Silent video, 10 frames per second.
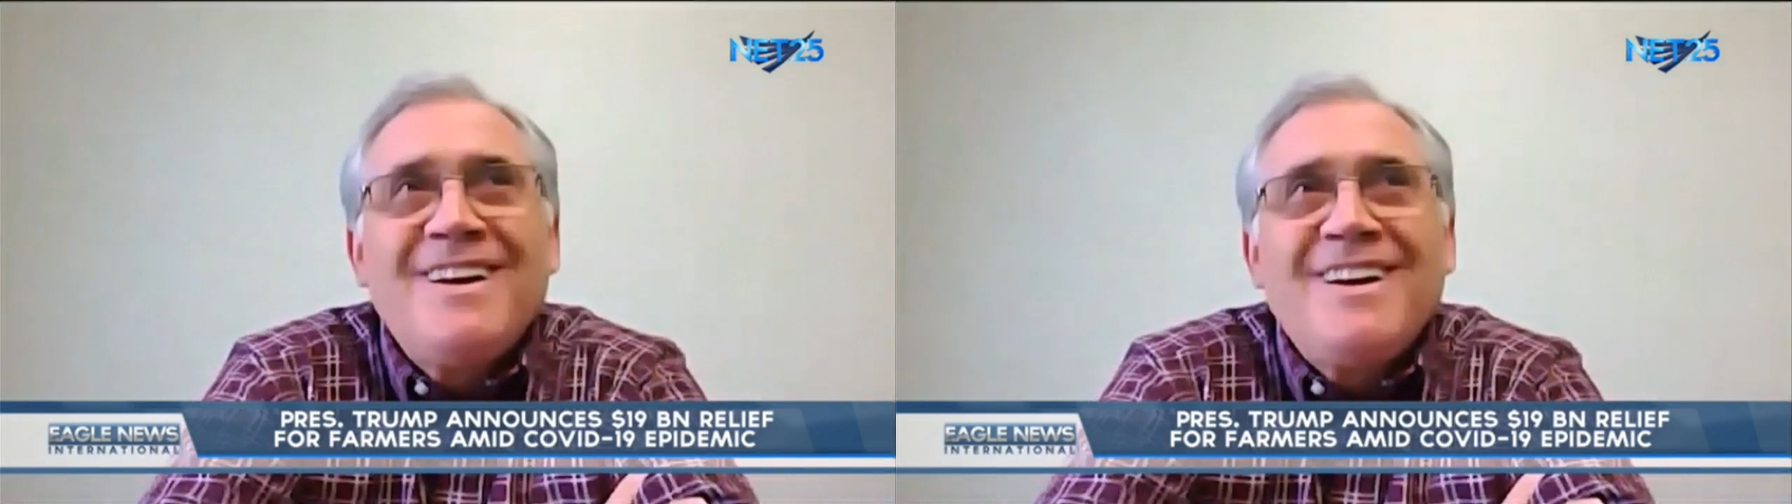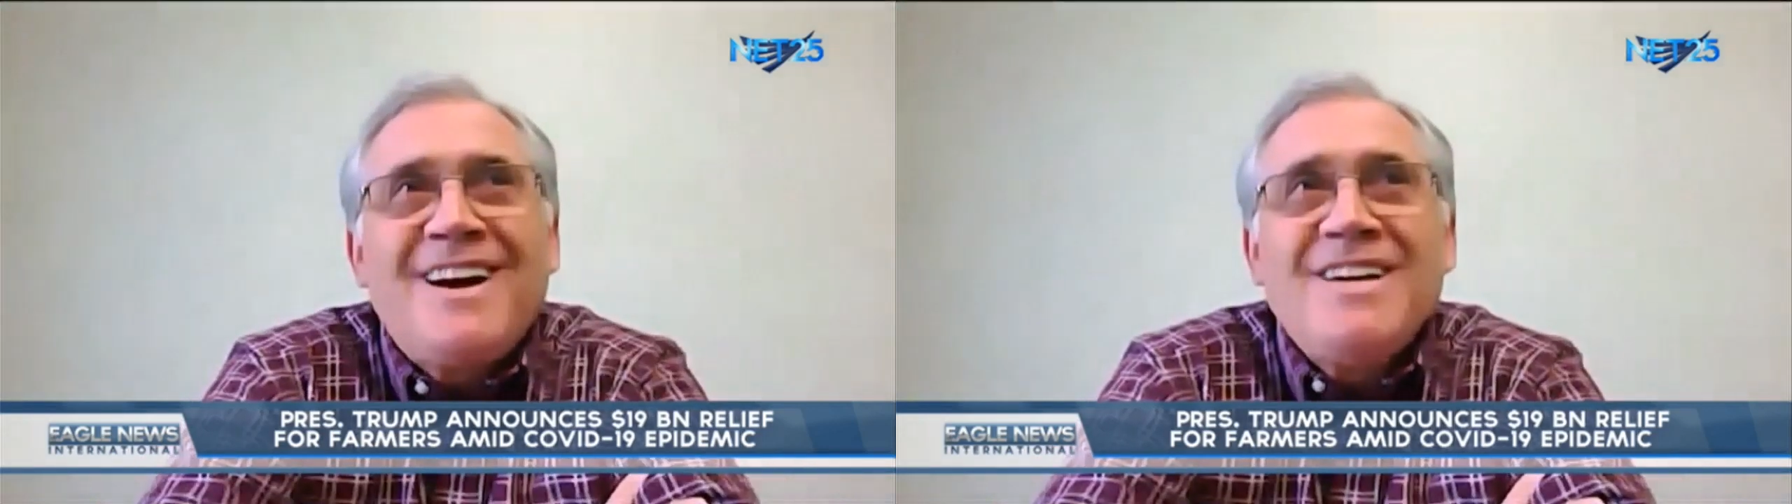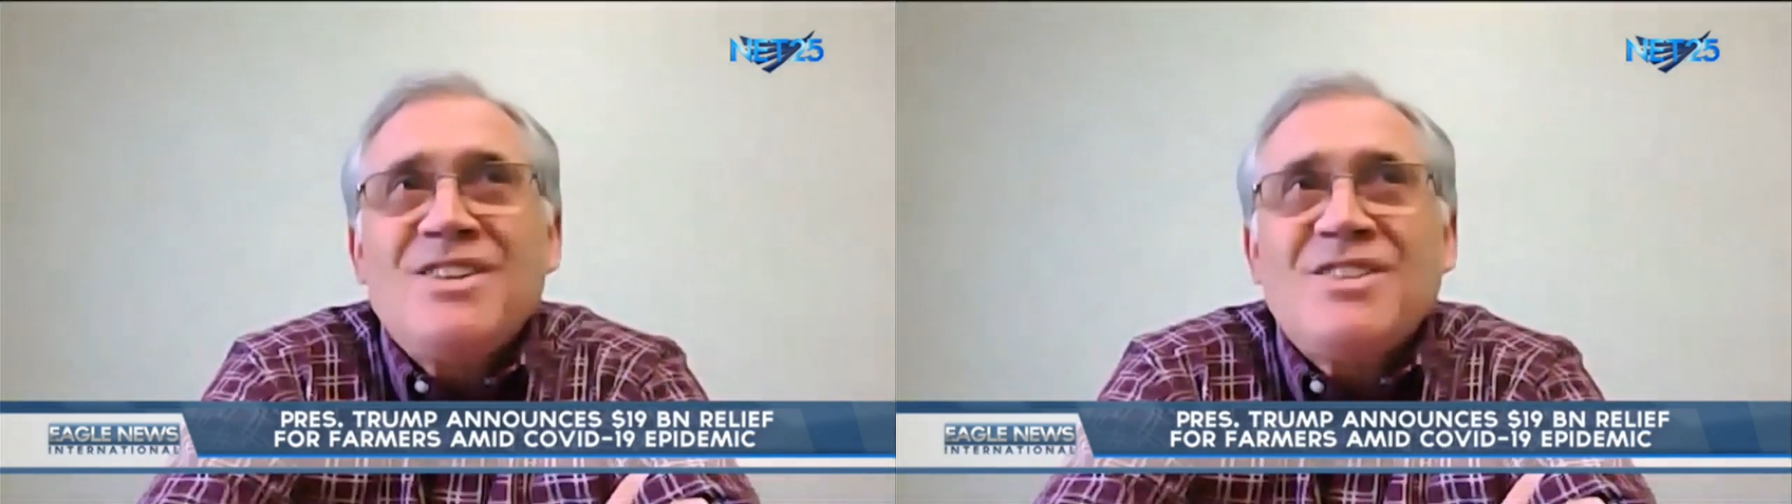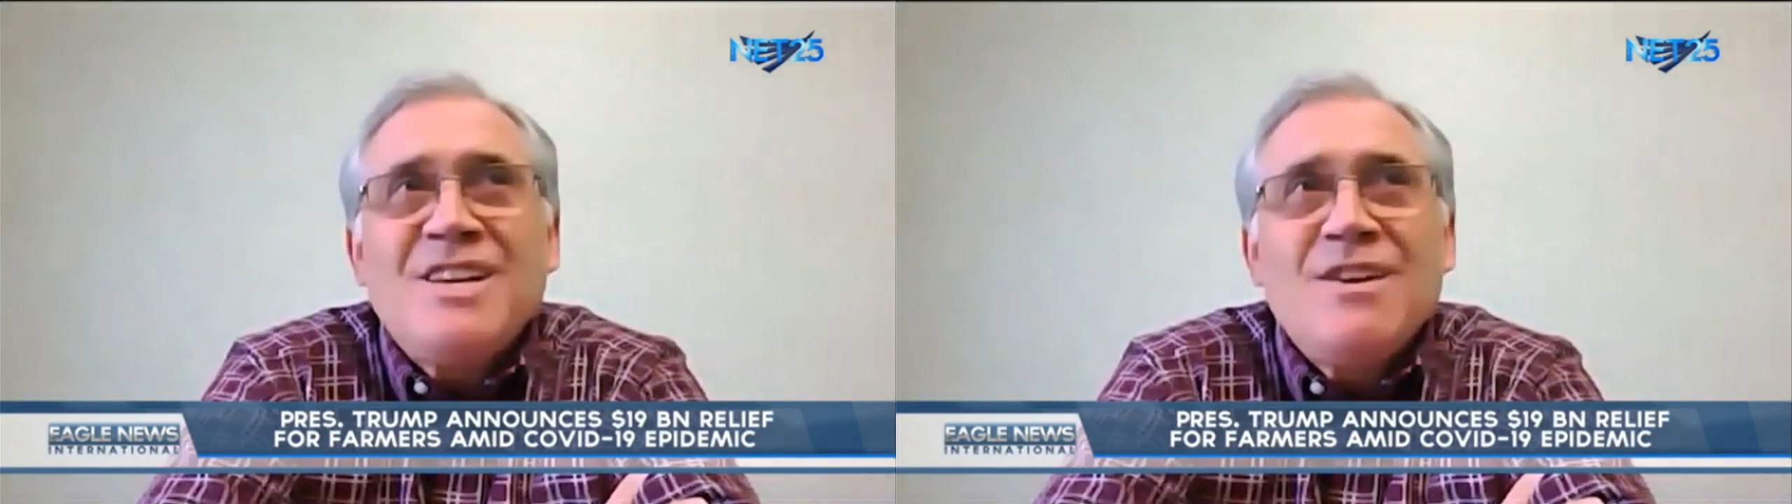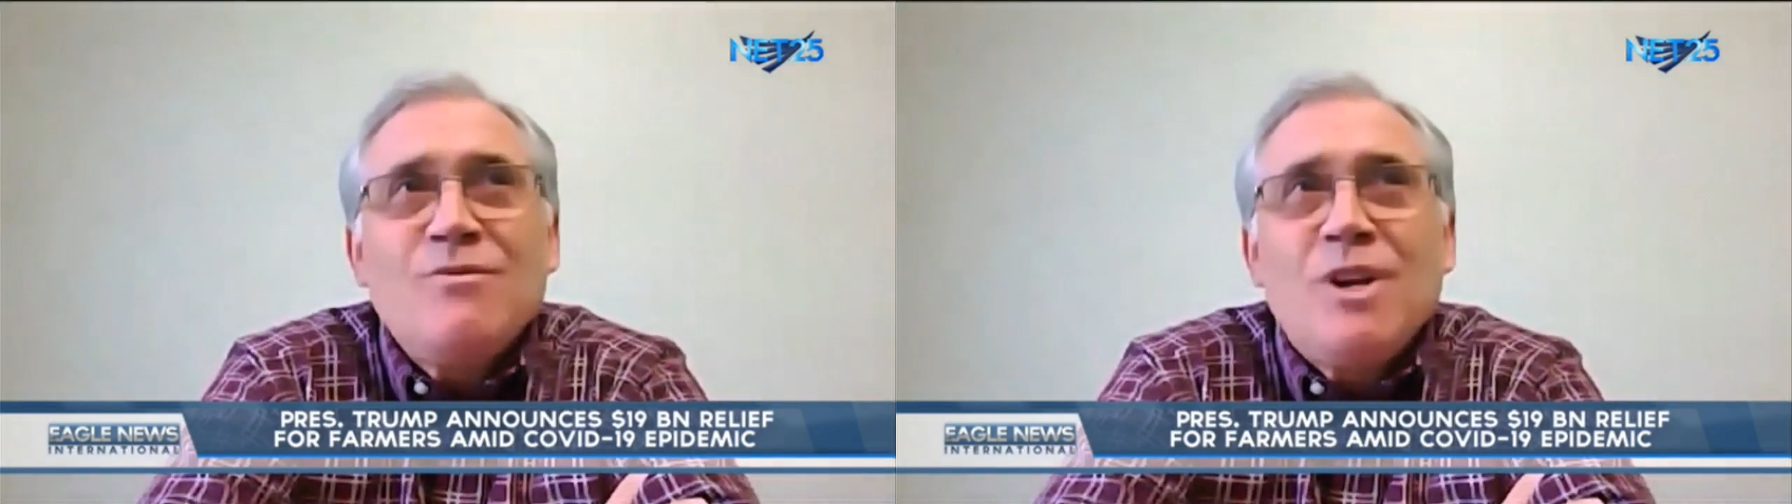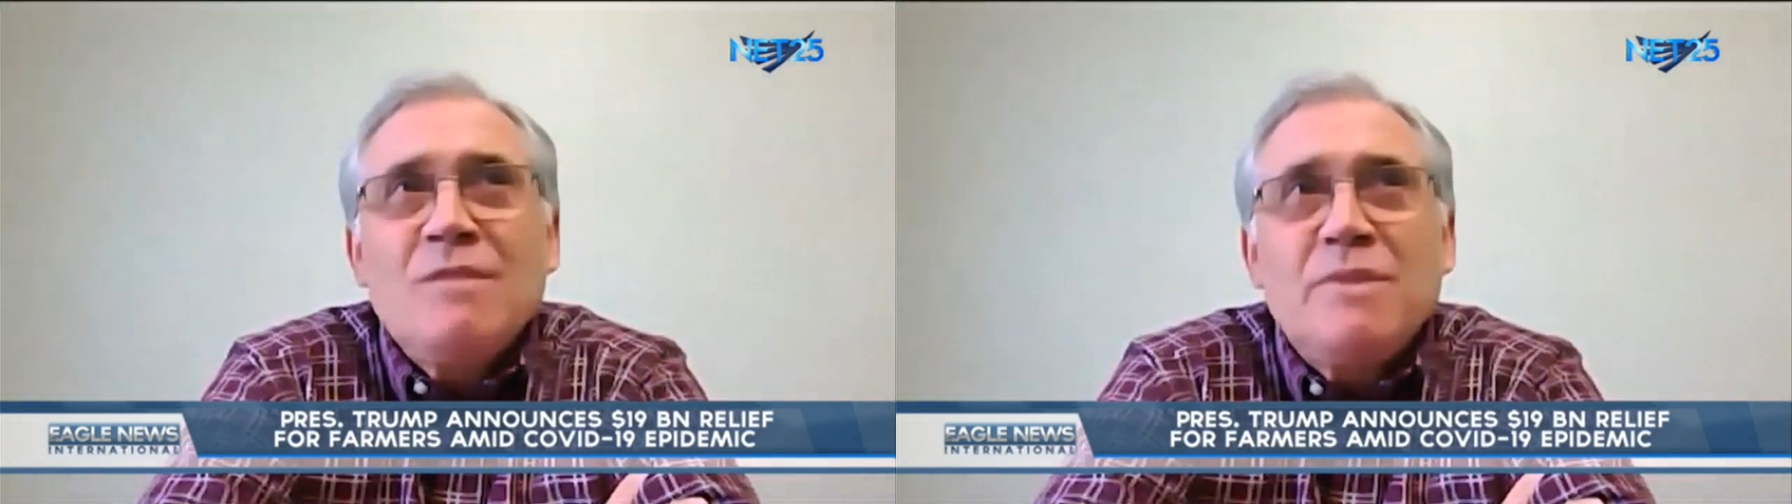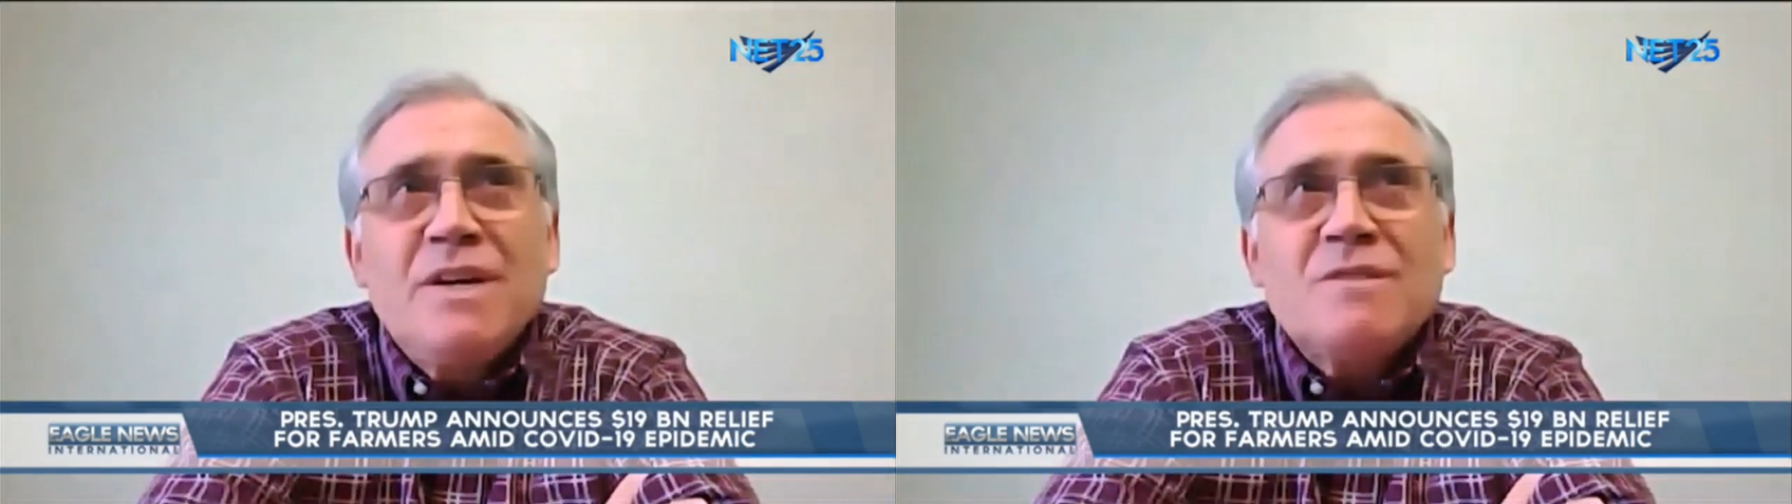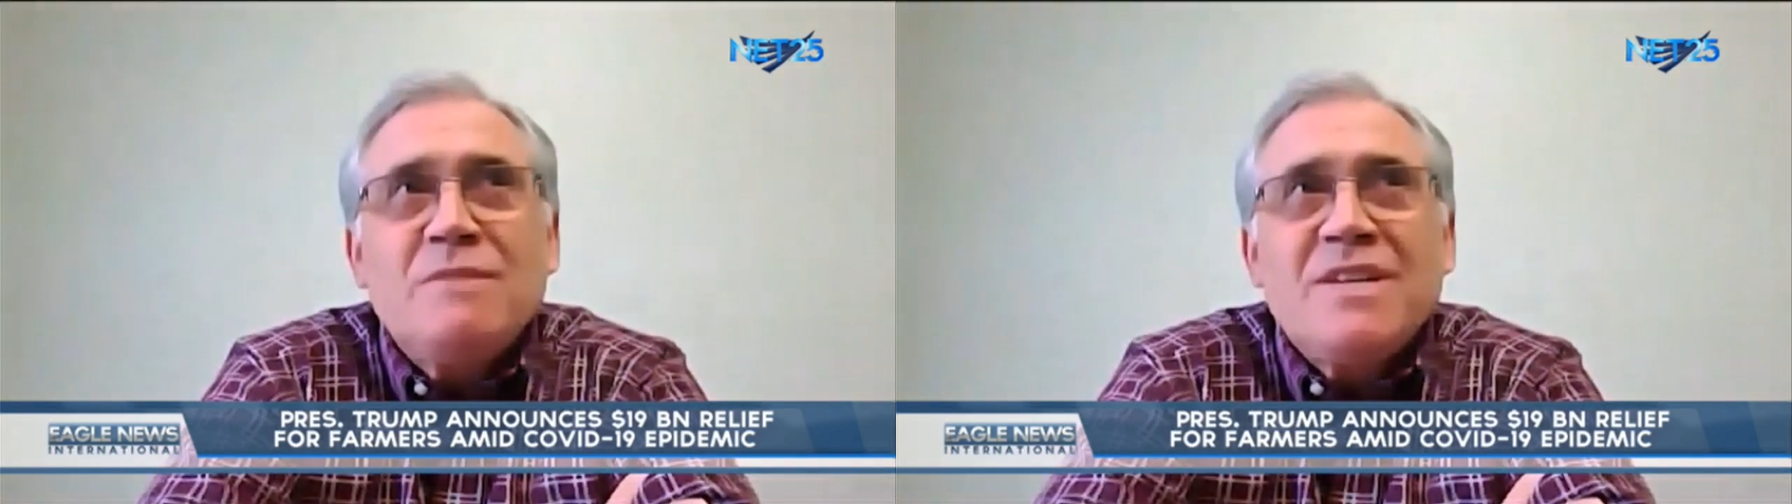I just think one of the biggest
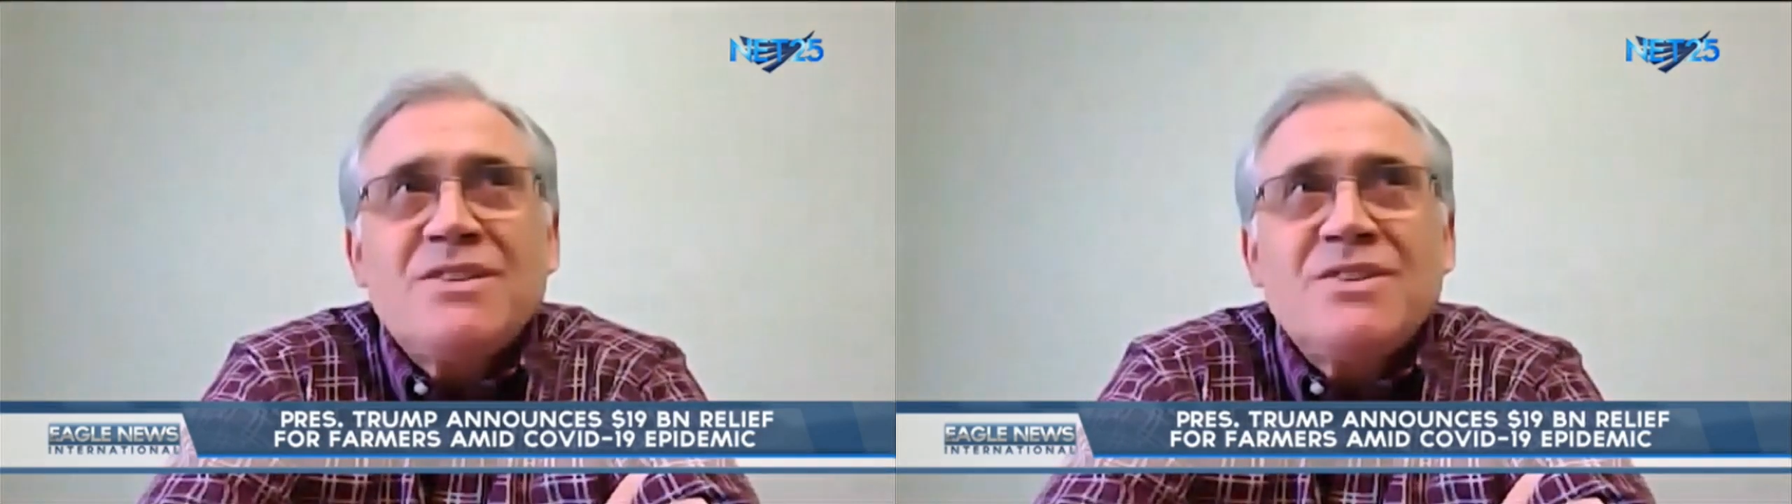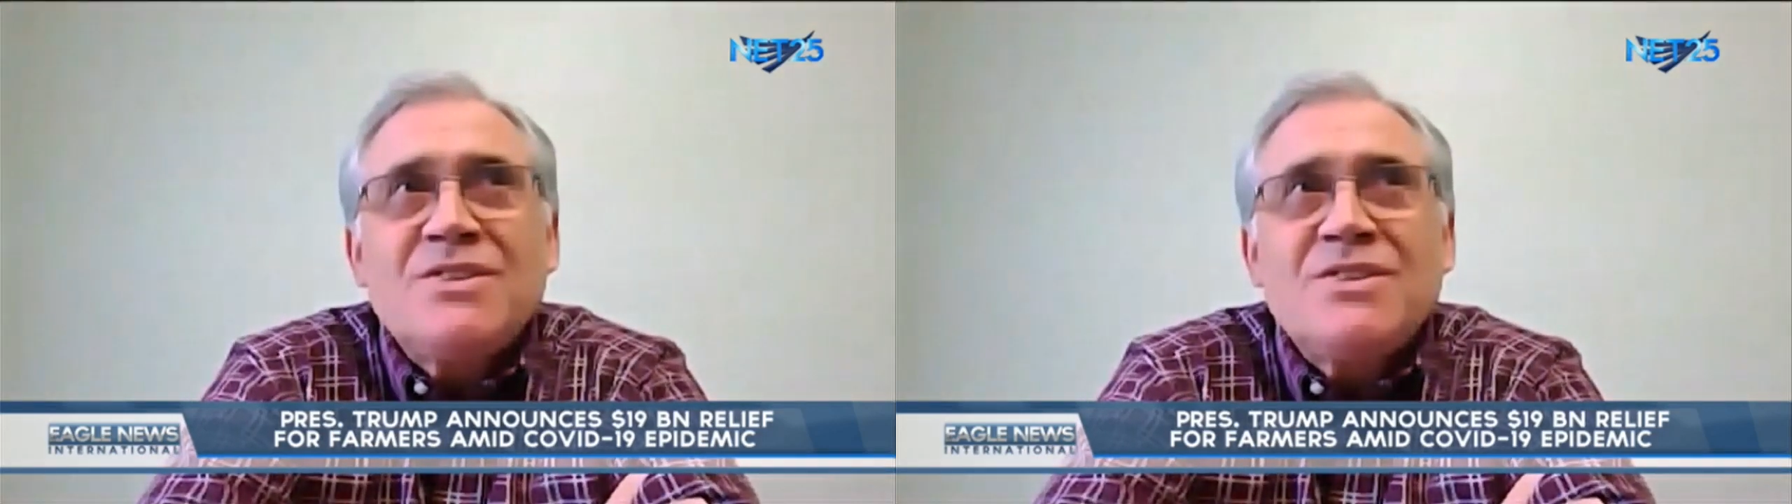messages